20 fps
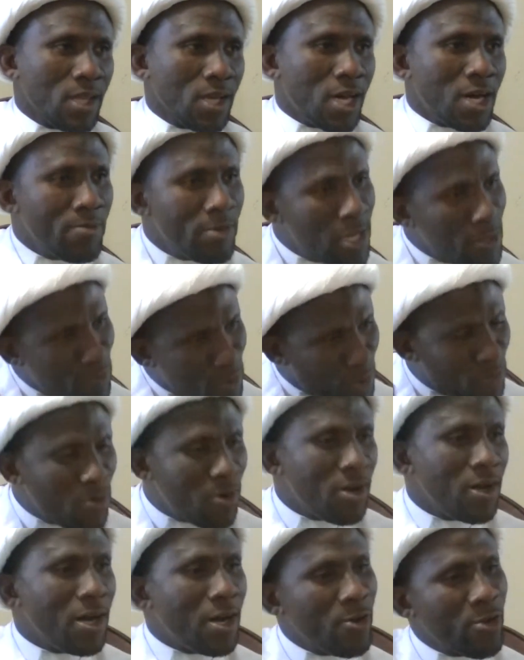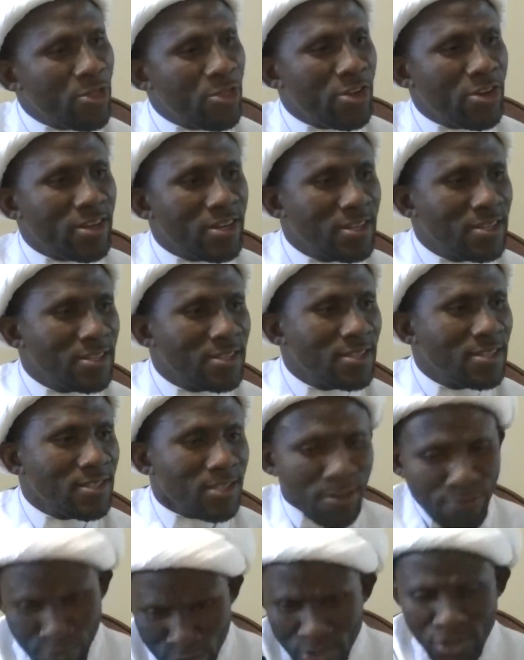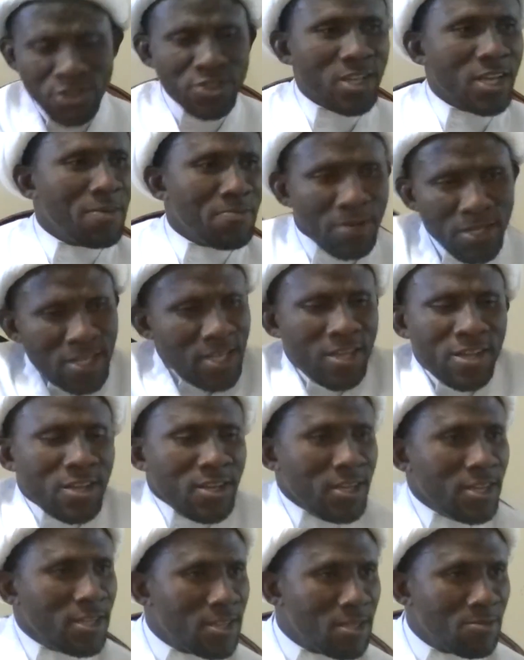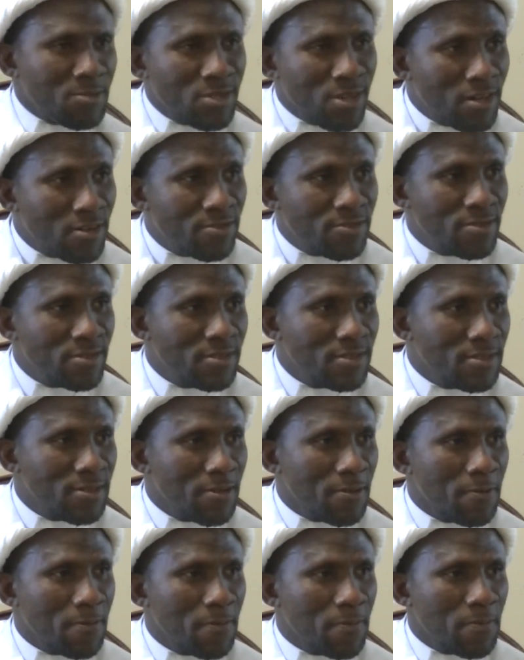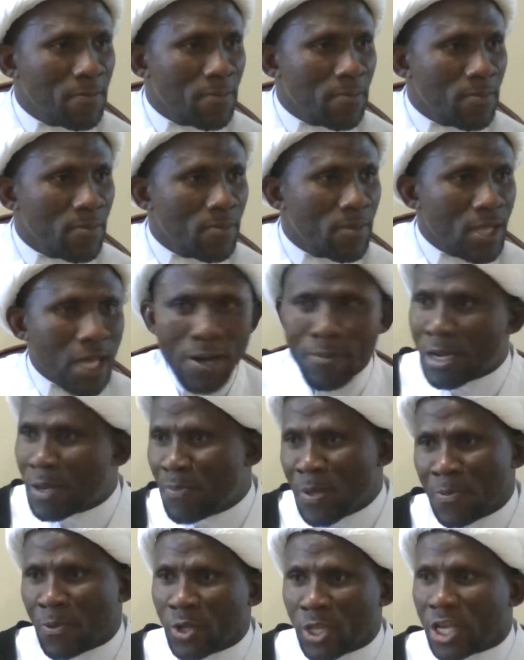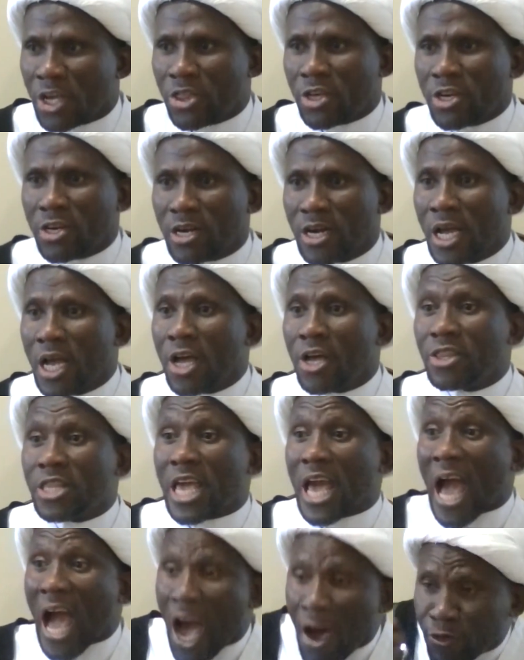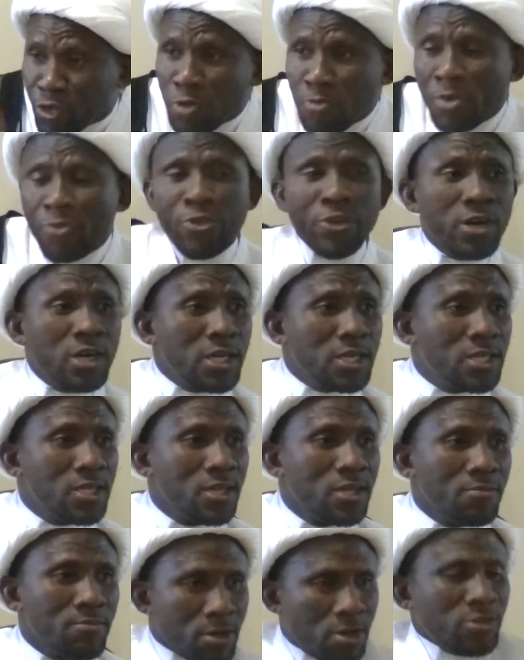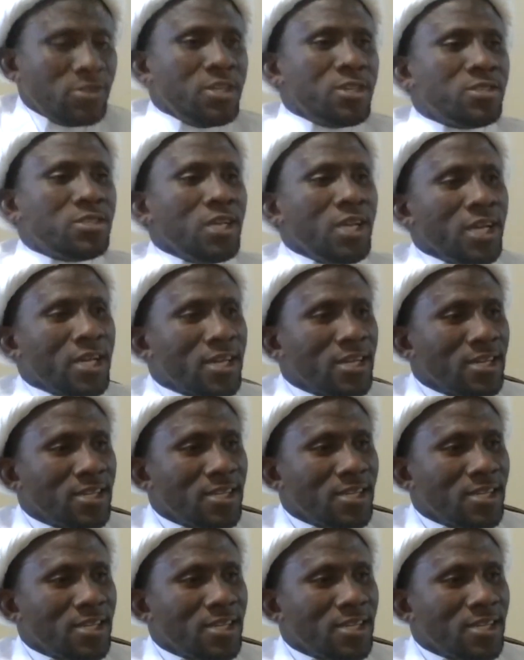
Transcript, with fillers: How many people are out there? The food is there, but they can't eat themselves. How many people they are there? They have to be fed because they're sick.